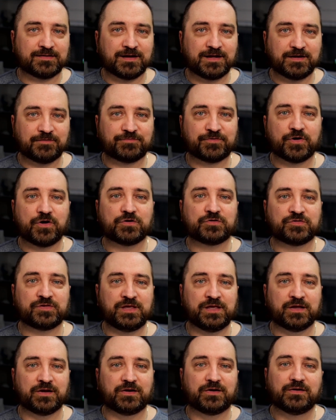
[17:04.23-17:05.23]
kind of rocks
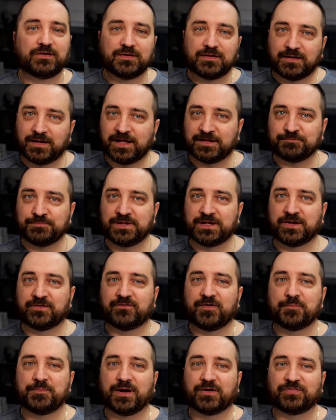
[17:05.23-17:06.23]
here, let me
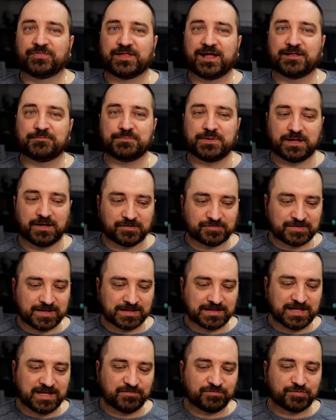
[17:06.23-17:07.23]
know about that, because
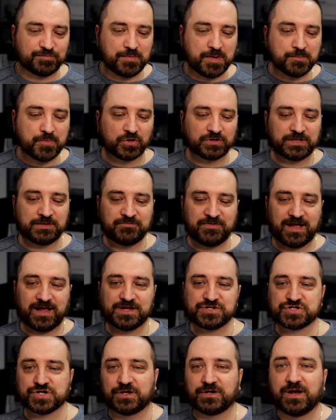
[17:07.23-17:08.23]
that gives me
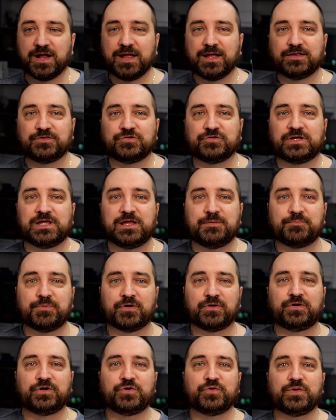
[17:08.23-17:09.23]
motivation to keep
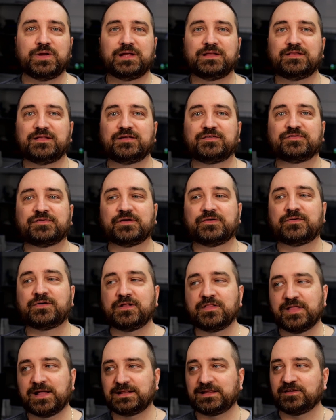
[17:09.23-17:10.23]
on doing this. So
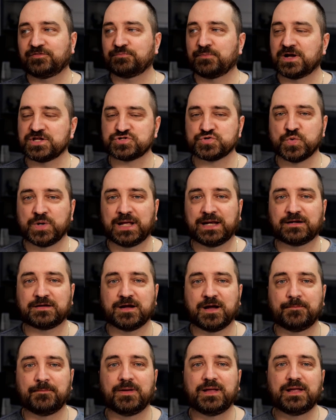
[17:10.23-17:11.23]
all that is much
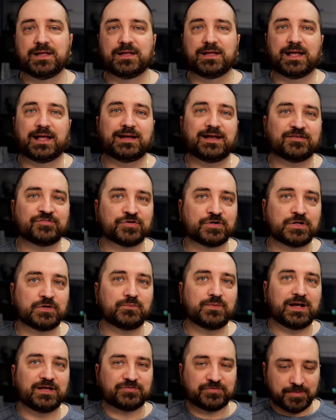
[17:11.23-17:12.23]
welcome. And as
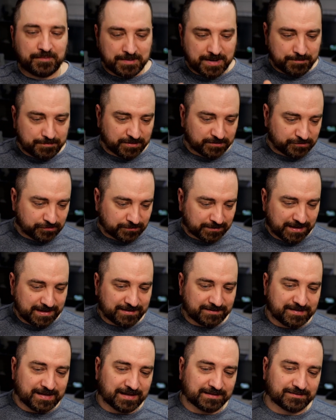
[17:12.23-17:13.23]
always, remember to
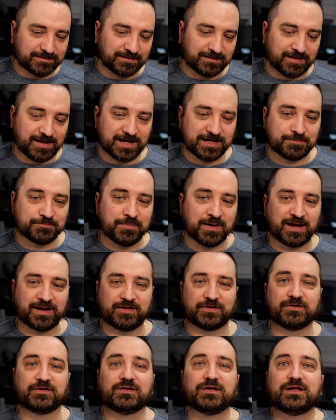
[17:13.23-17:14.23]
click that like
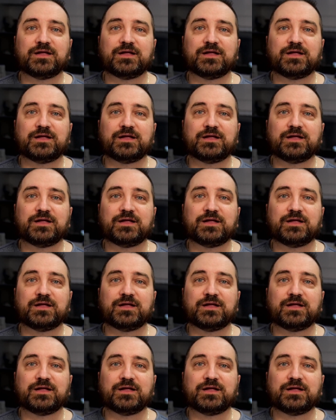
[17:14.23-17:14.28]
button